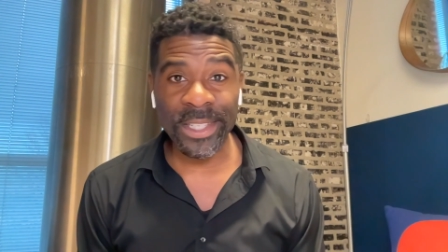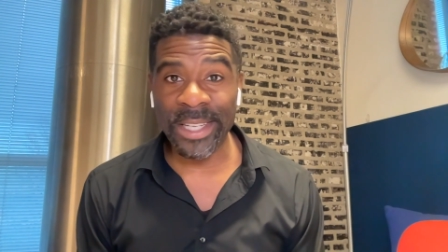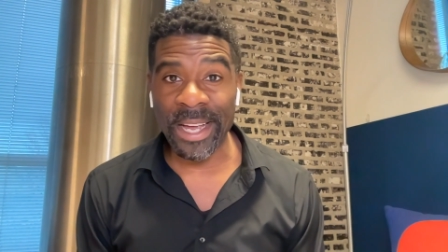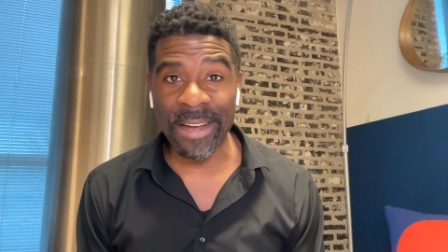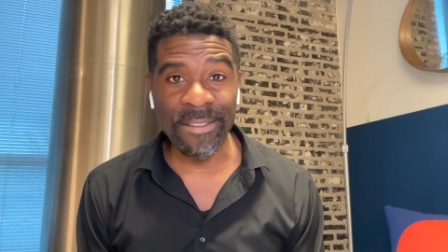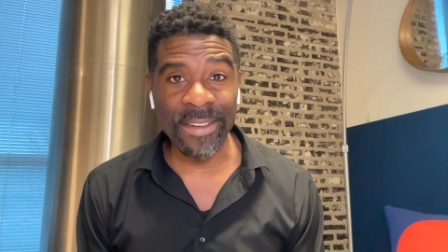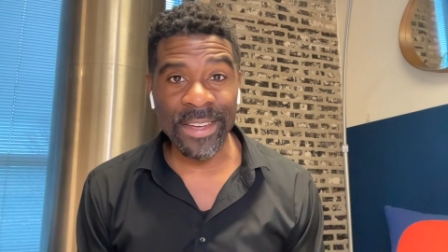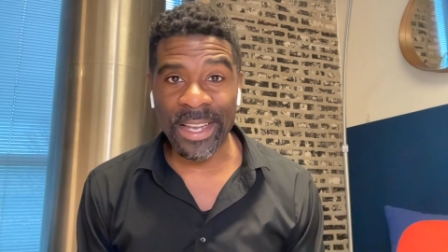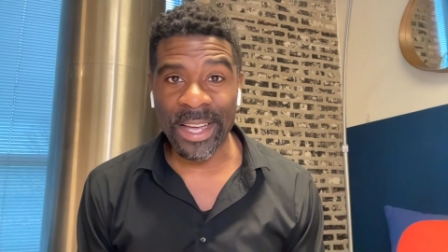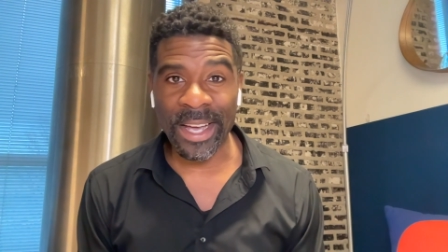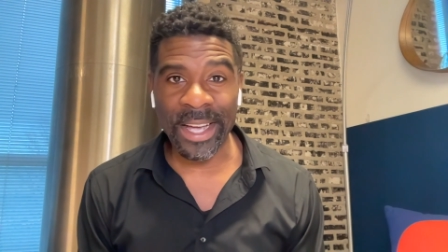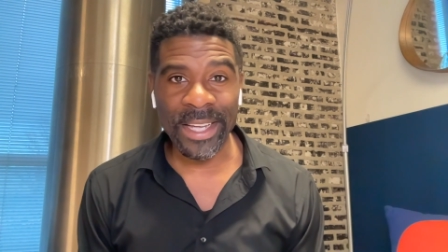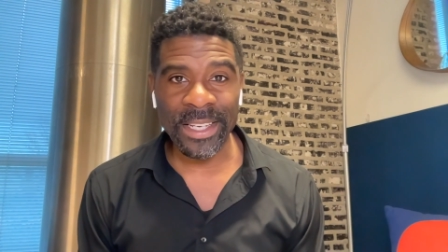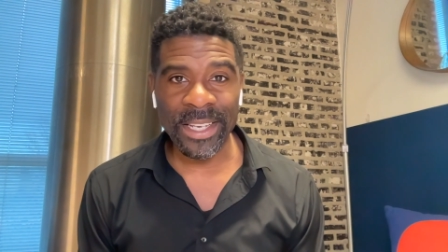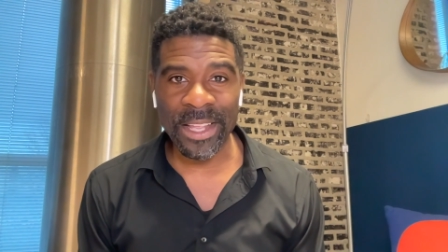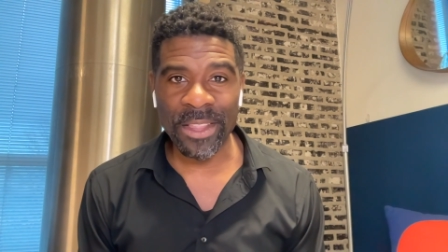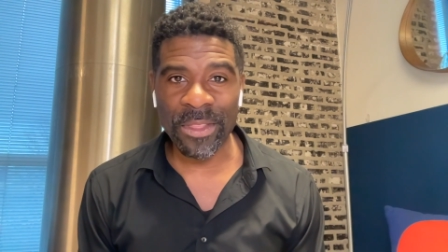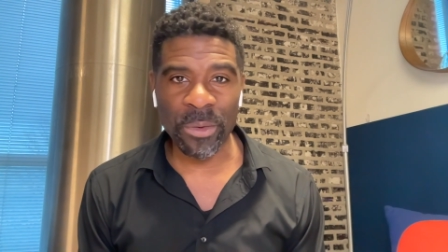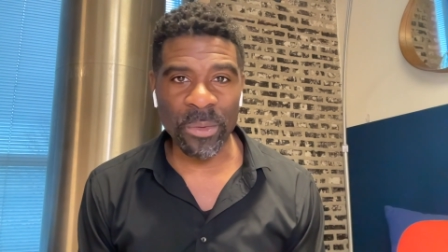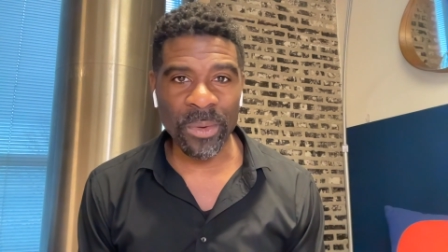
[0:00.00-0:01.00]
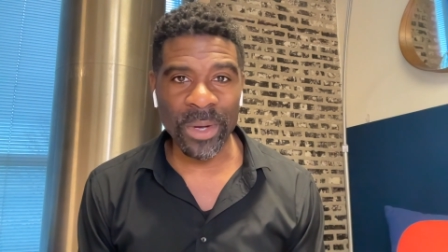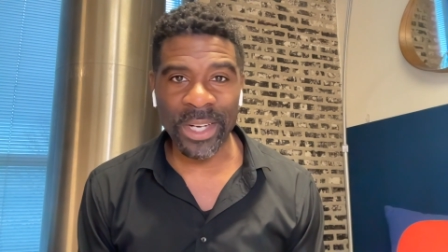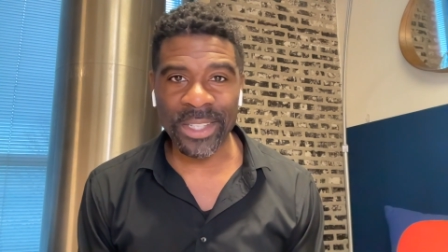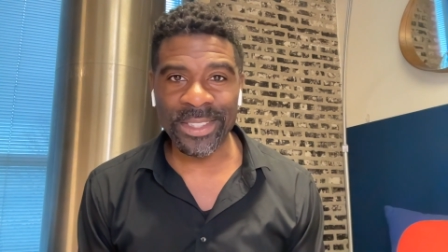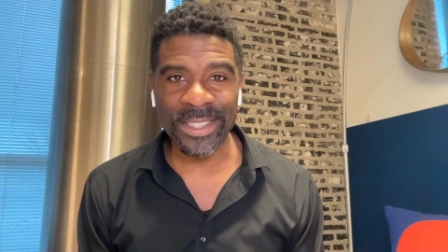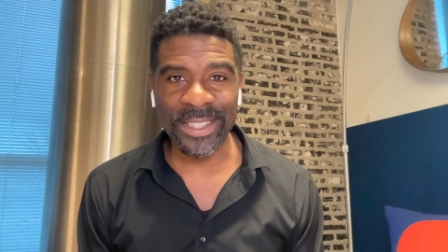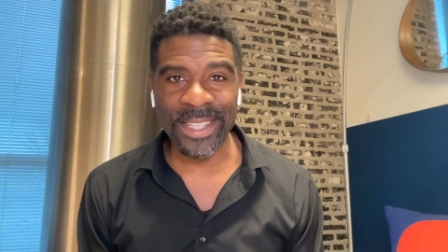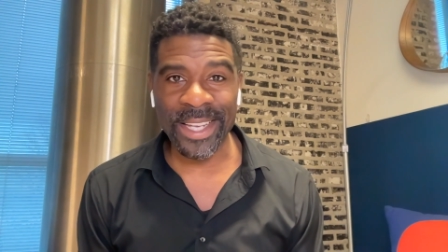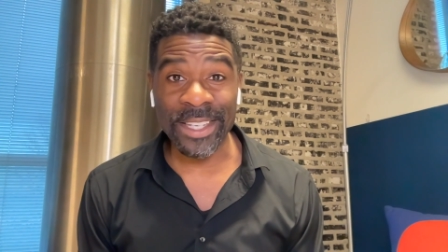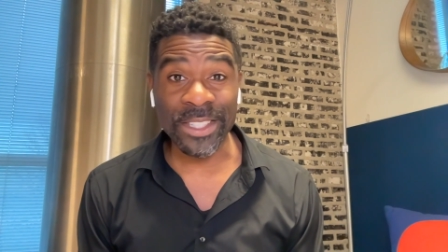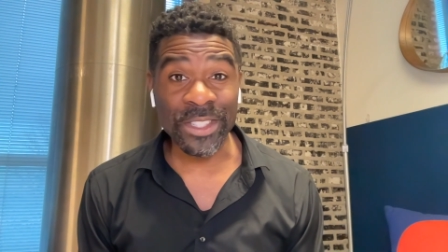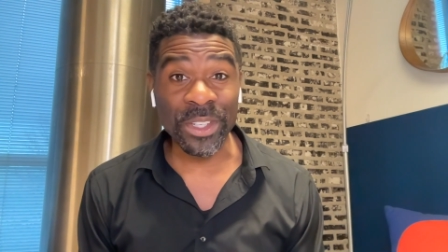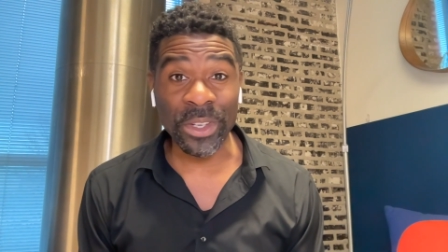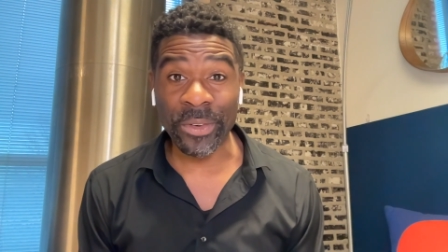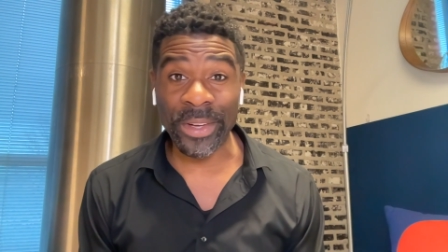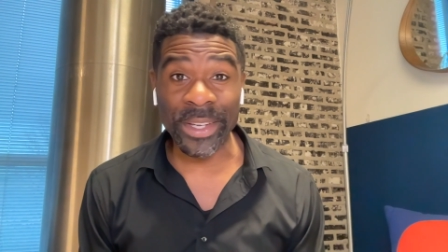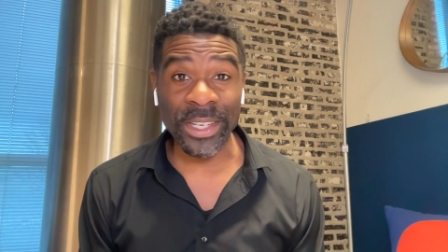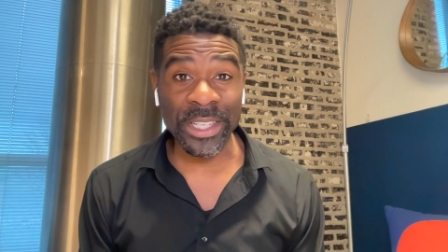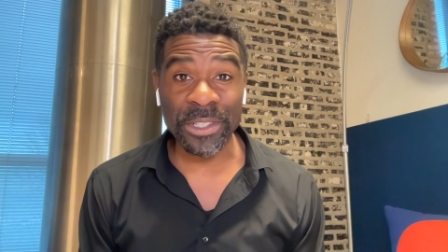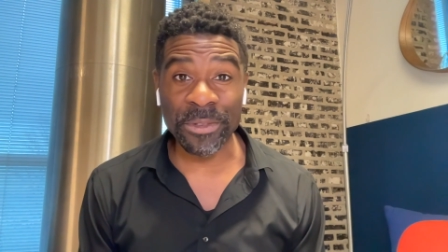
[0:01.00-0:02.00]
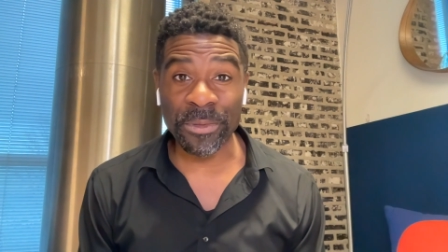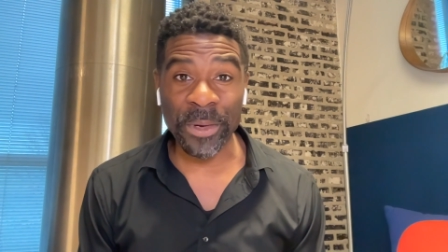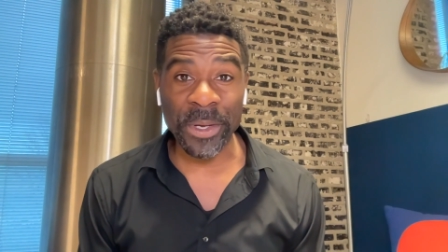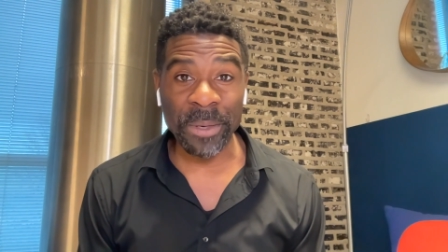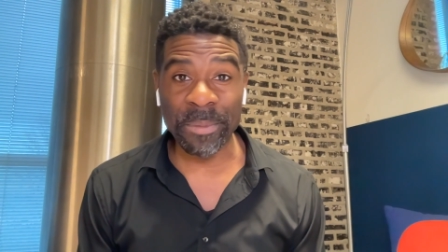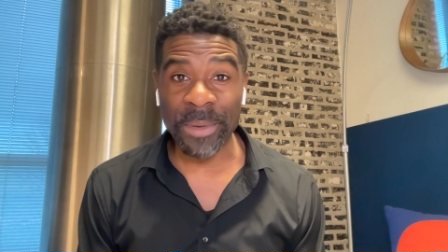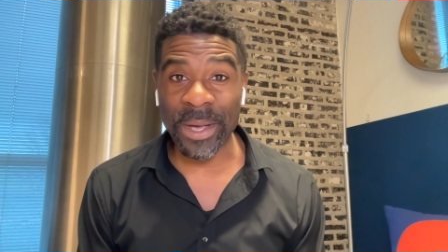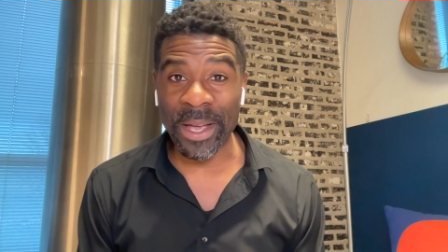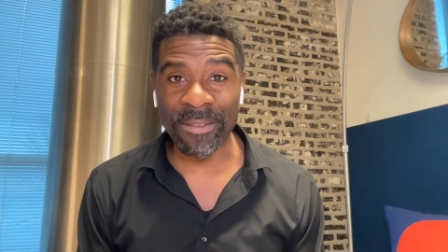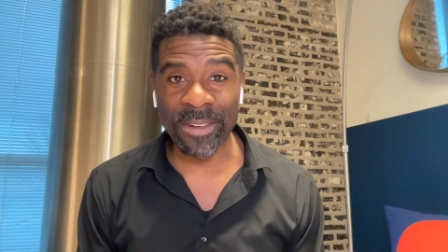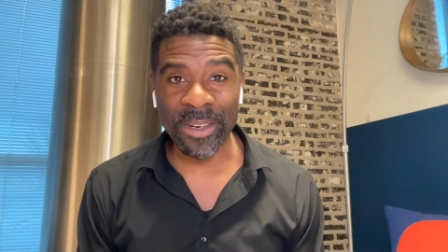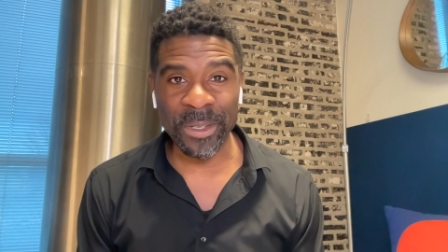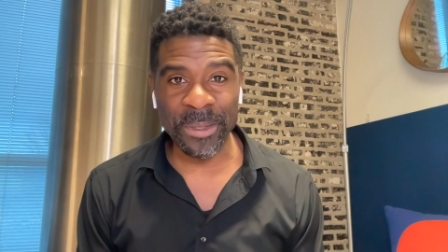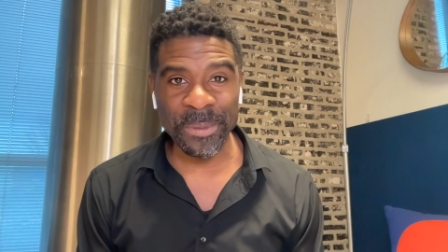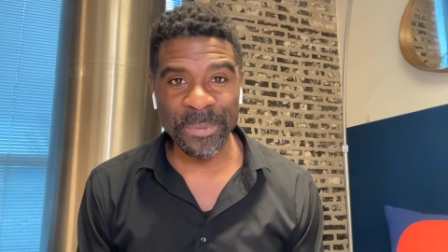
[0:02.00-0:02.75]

every night, and throughout the day is the greatest freedom ever.